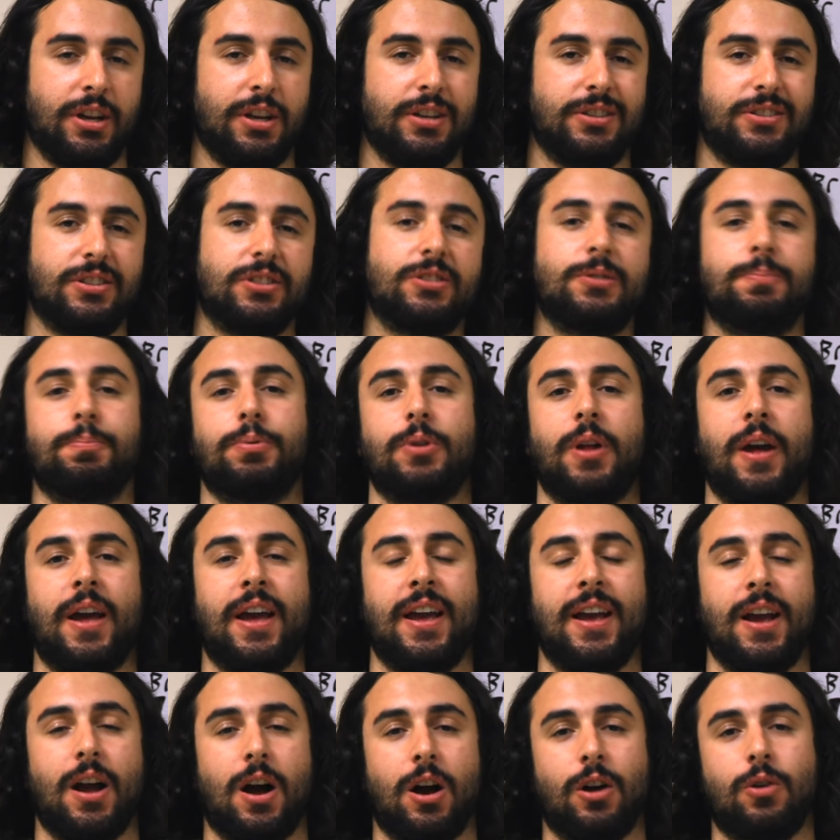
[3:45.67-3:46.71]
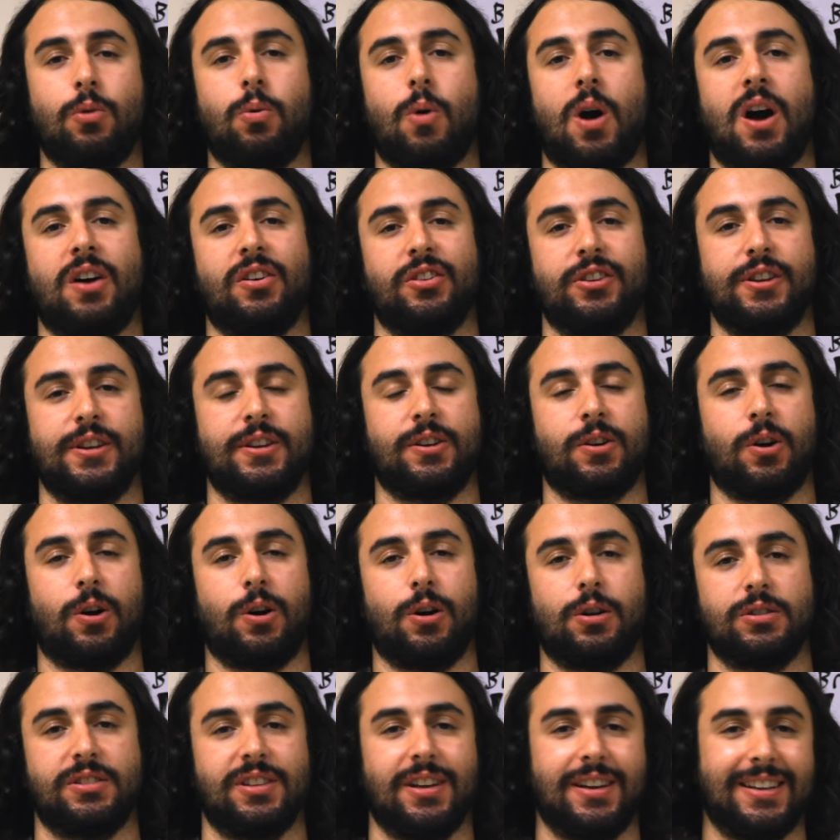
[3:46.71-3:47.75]
display a quality
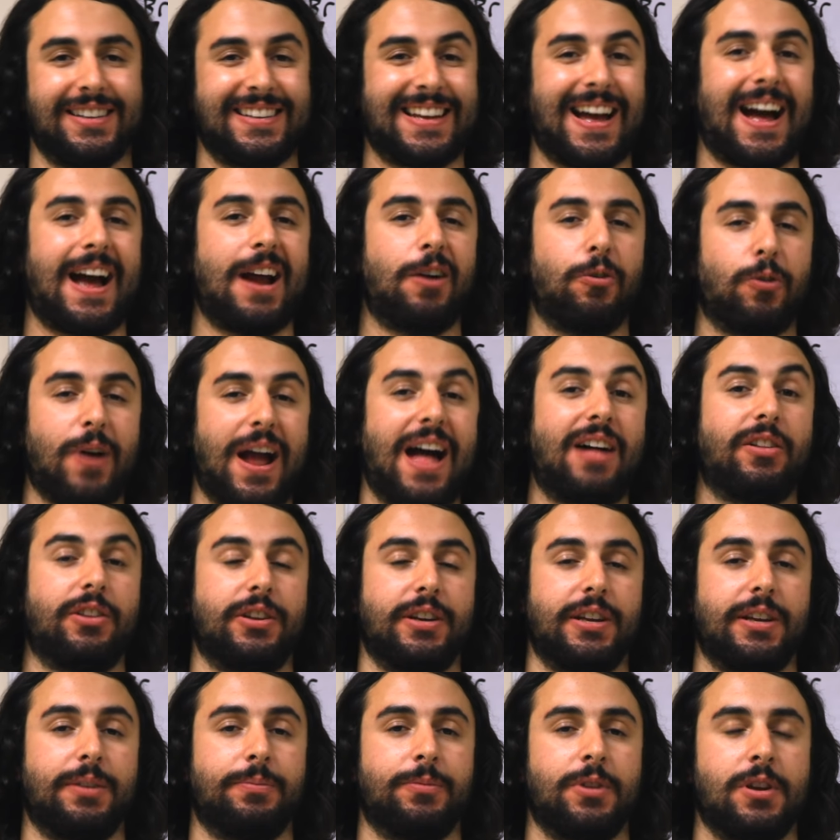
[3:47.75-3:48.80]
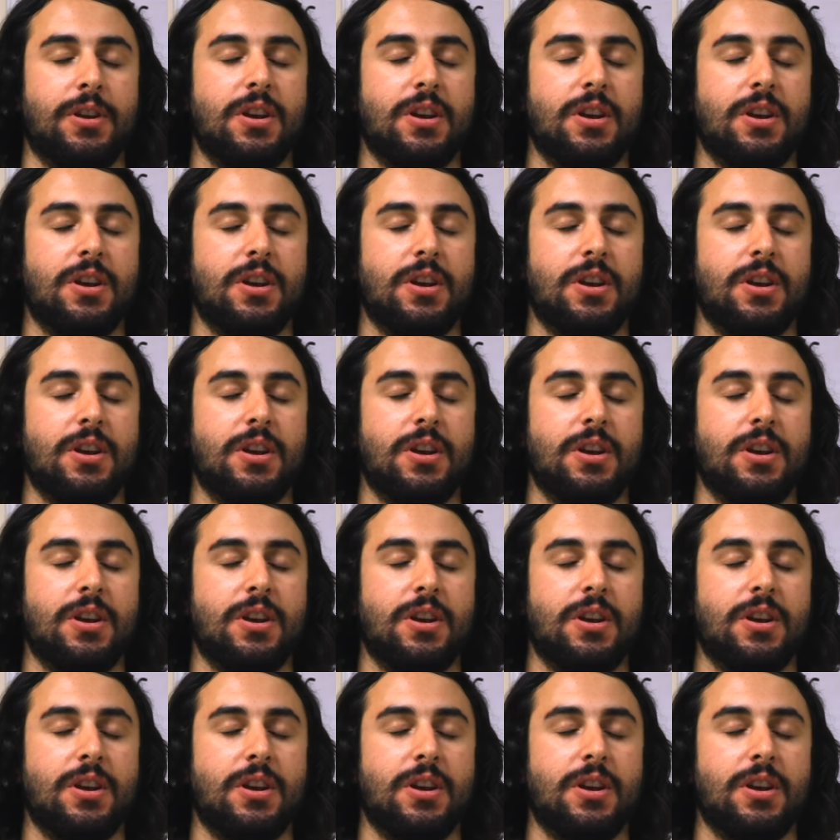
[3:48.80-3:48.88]
called chirality.